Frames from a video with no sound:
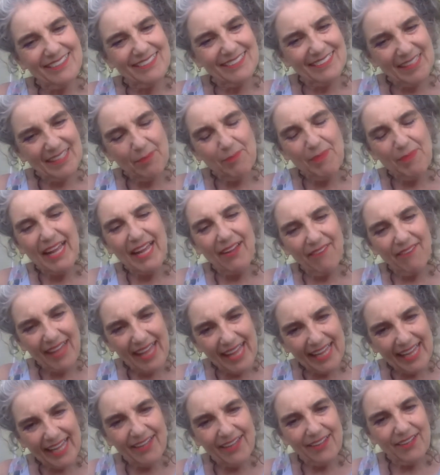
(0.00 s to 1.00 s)
somehow
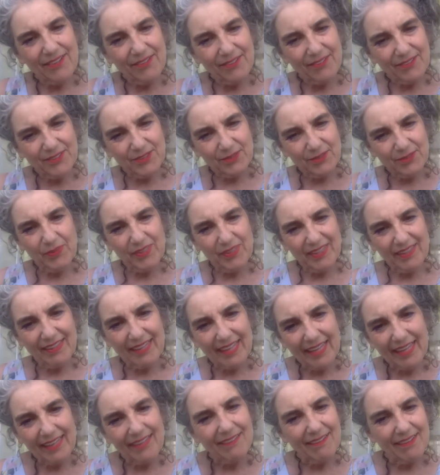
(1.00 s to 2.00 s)
echoes with
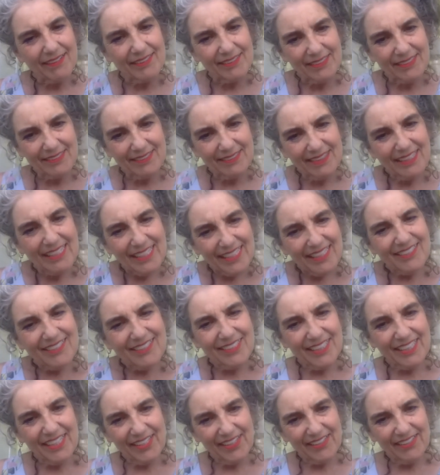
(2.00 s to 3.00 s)
that art
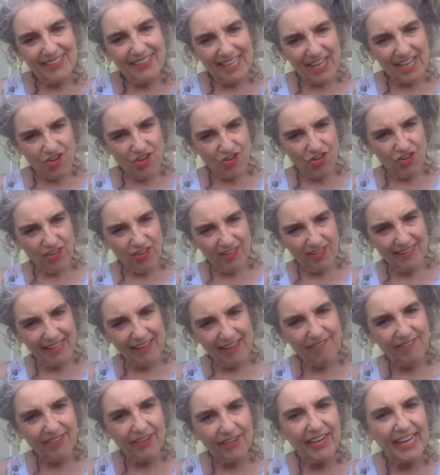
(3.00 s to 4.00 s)
articulation,
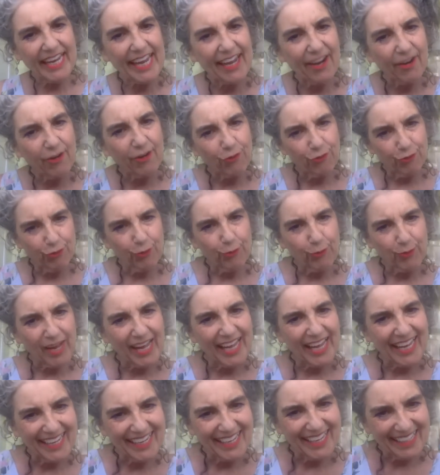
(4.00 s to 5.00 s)
that very careful
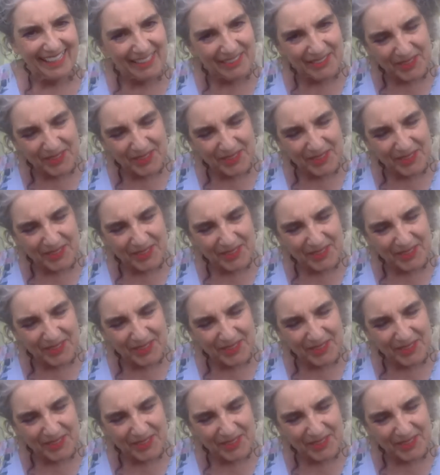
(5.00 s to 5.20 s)
writing.